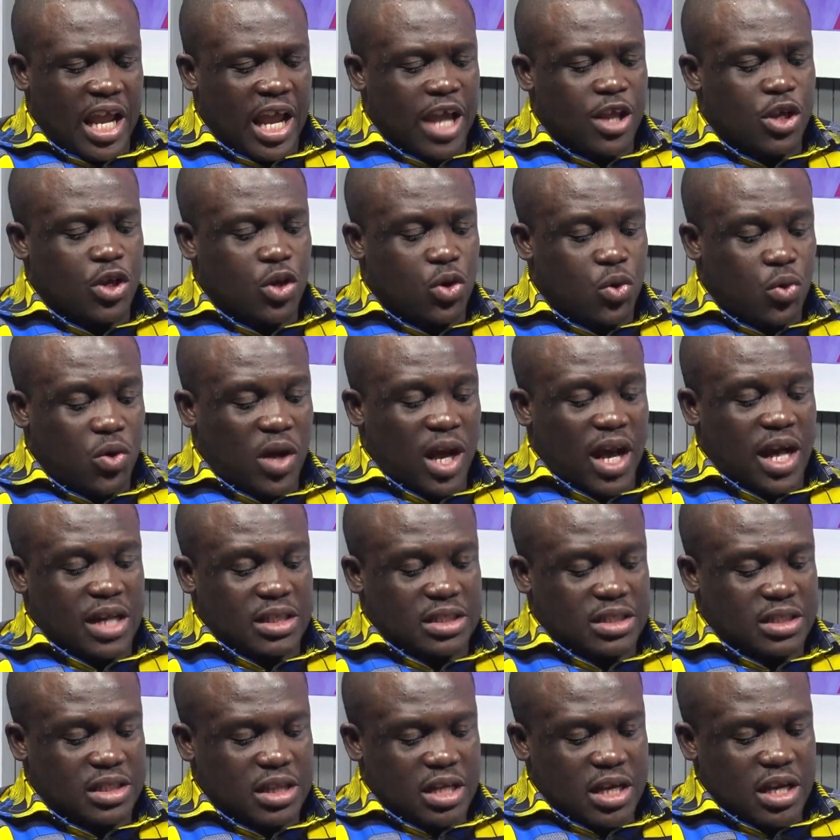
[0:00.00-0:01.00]
and you look
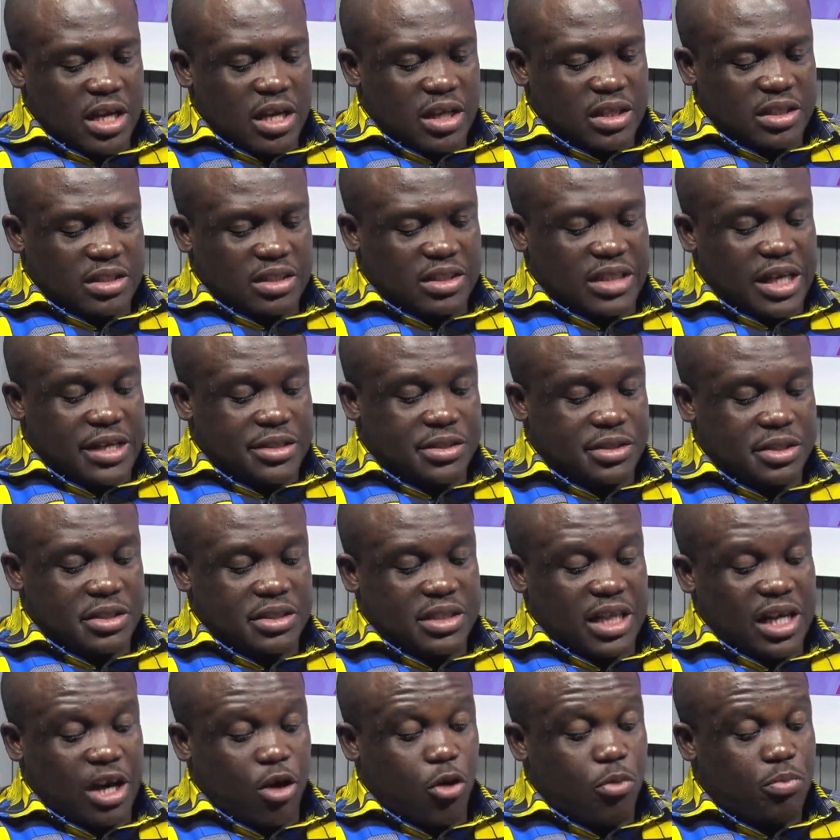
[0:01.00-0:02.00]
at
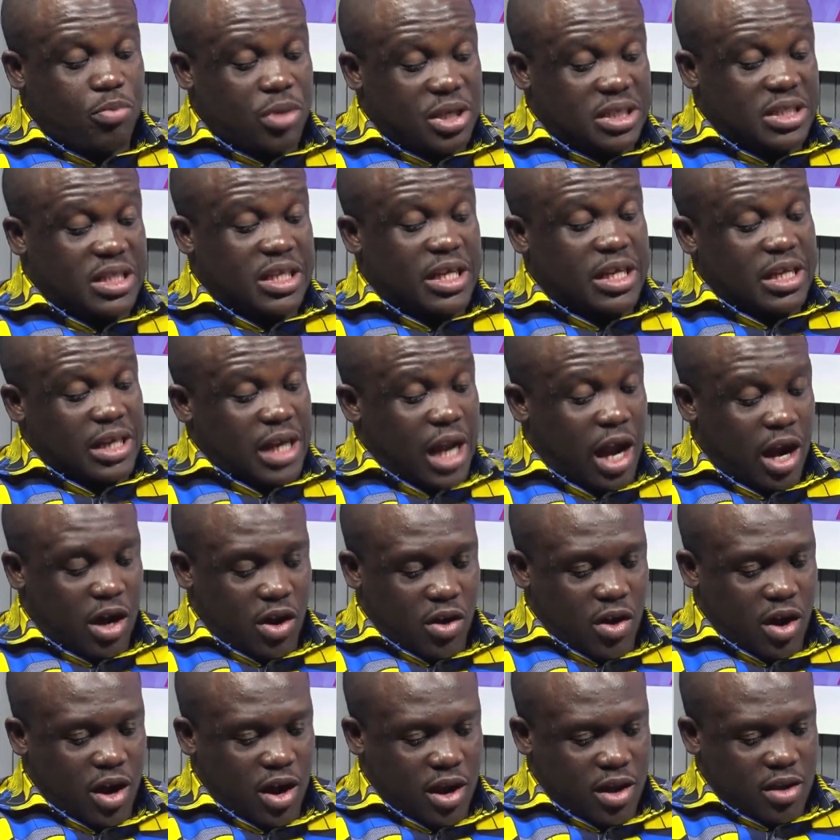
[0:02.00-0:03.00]
stations that are operating in
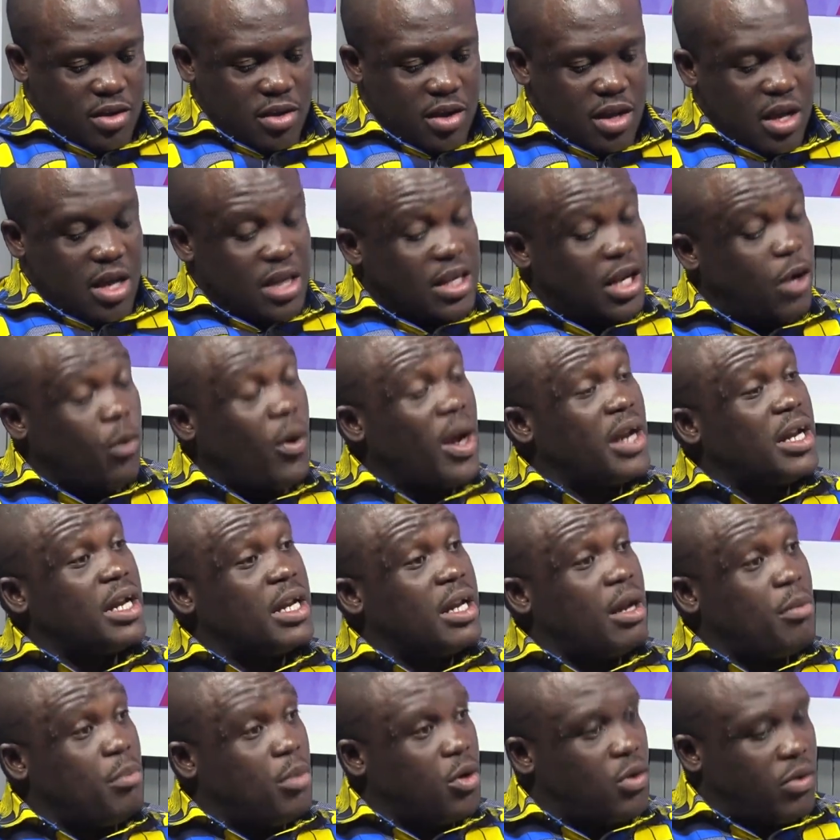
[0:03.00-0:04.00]
Accra, there are quite a
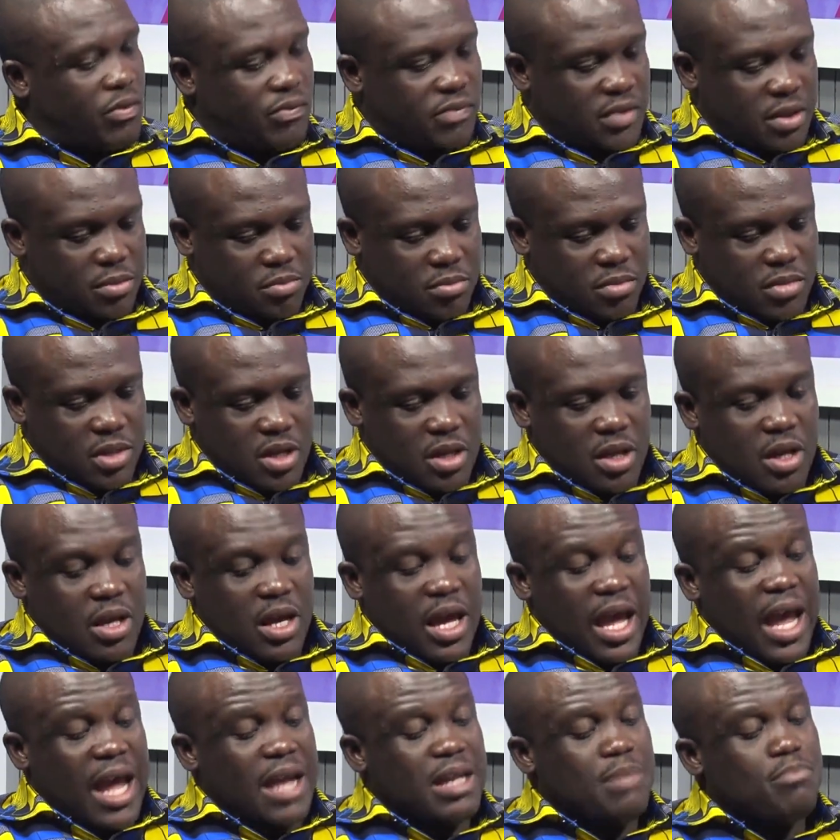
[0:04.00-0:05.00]
number of them.
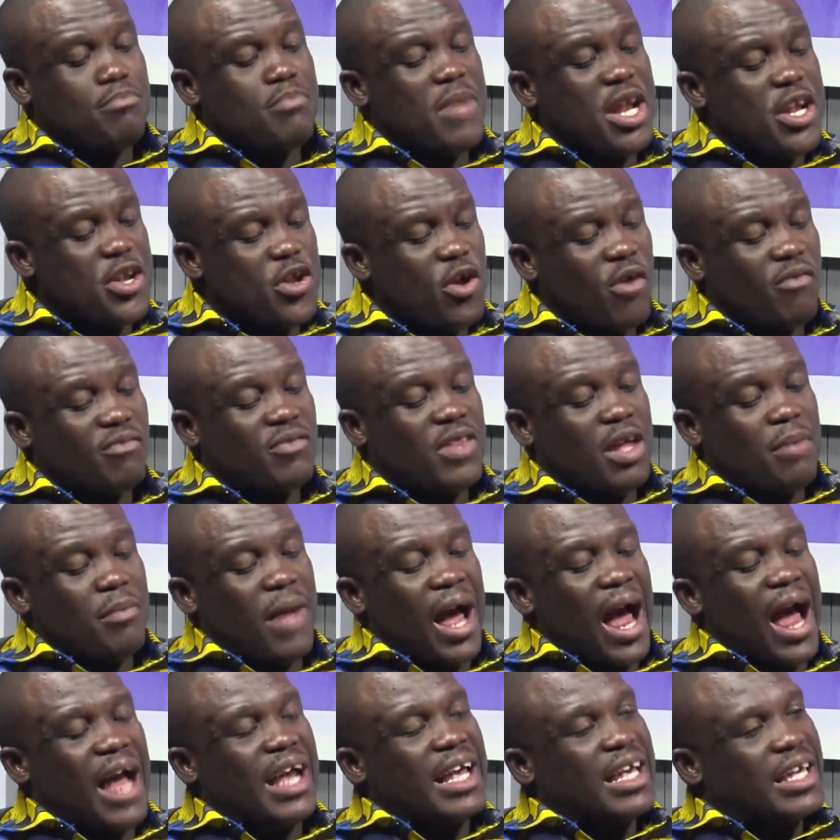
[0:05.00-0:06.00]
And many of them
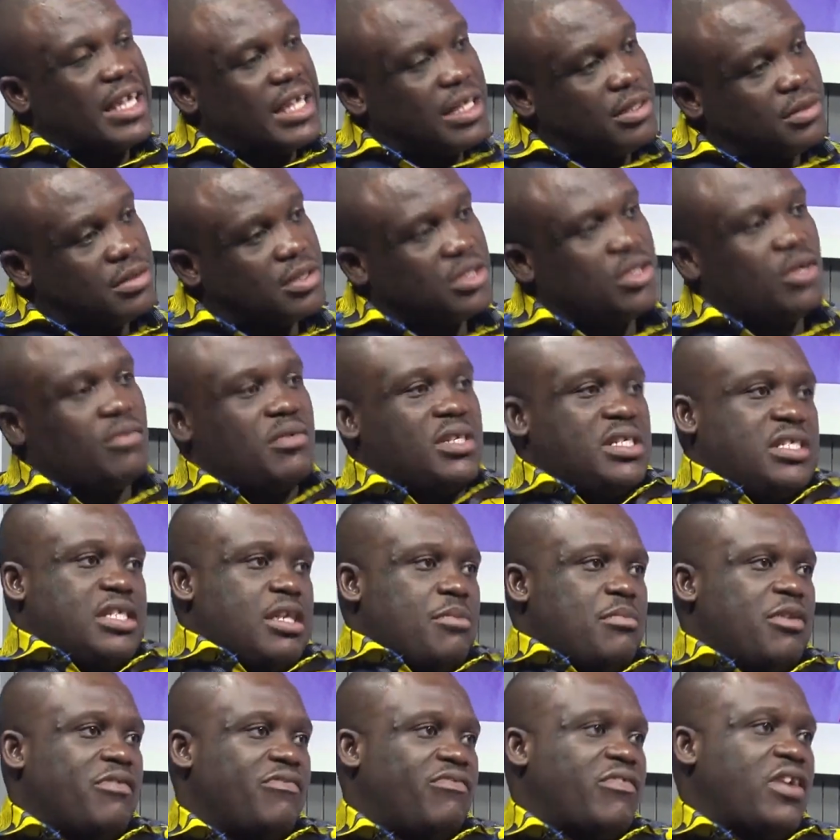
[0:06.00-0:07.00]
are guilty of the
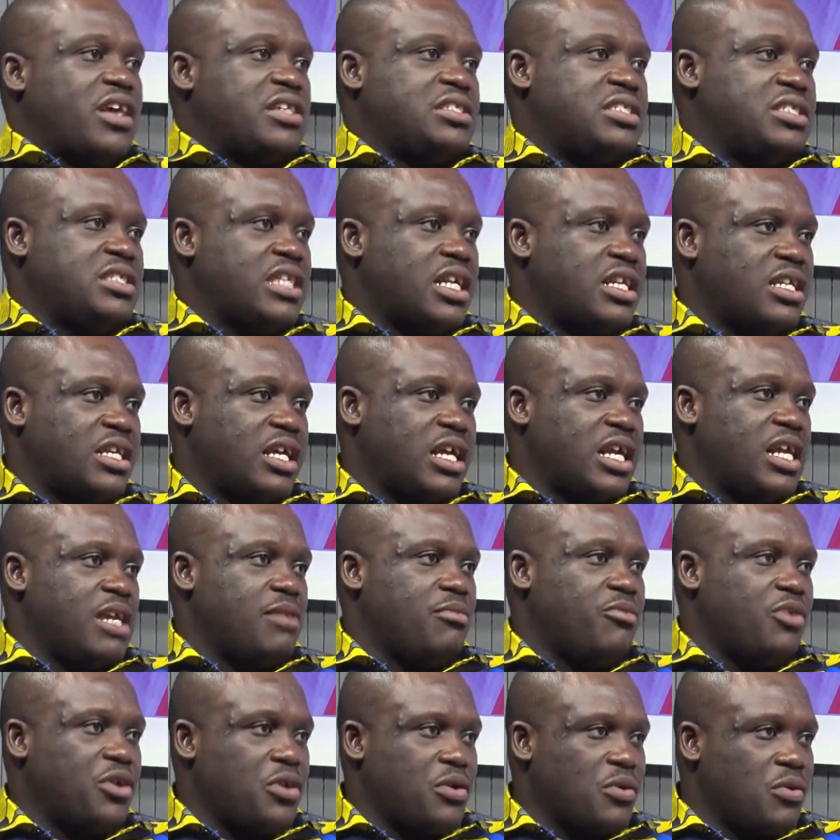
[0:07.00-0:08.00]
same infraction that they
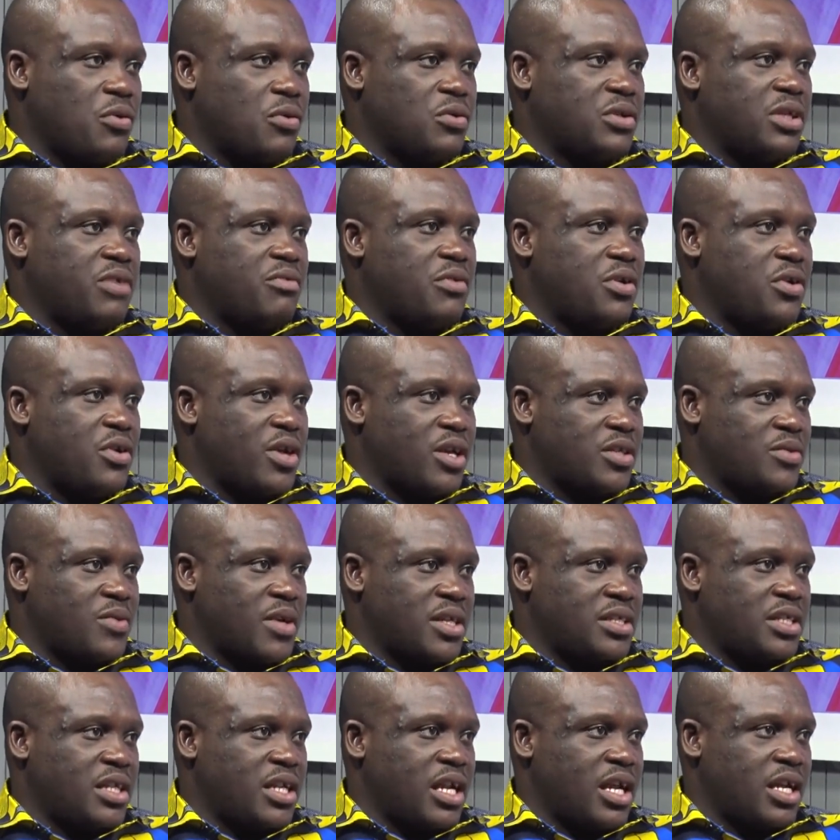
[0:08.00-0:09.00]
claim Radio Gold and Radio X
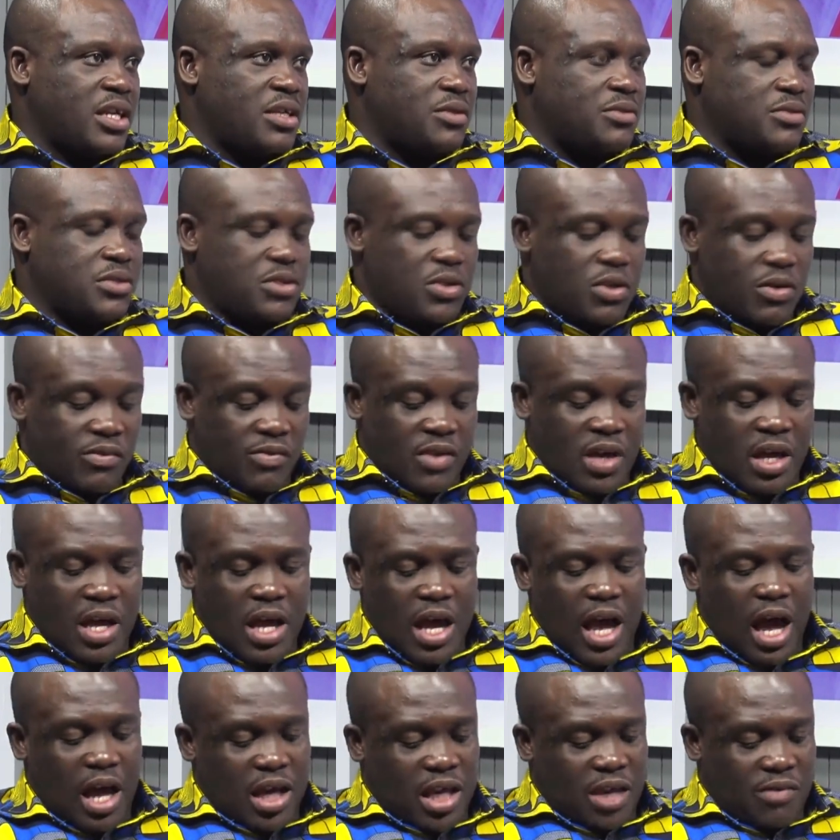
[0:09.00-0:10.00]
Y Z are guilty of.
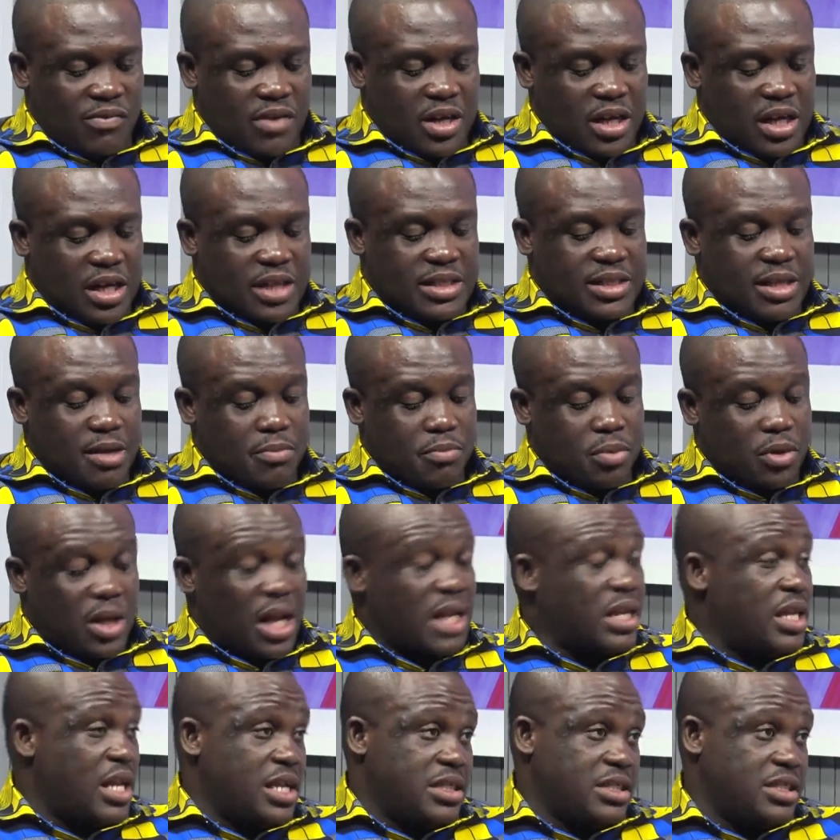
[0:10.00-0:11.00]
I'll give you an example.
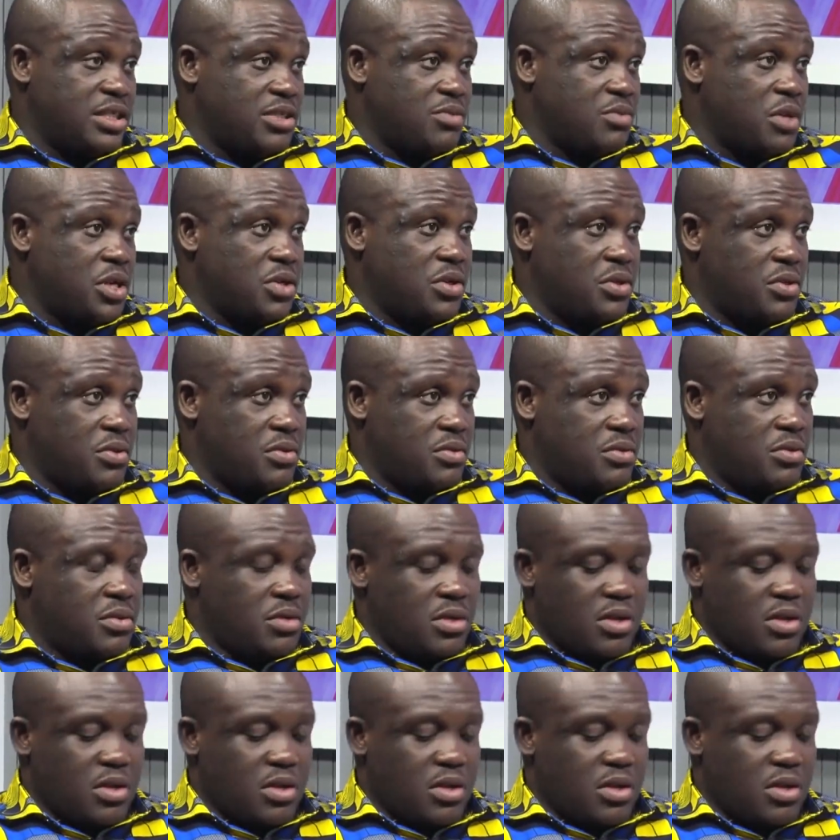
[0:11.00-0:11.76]
Atlantis Radio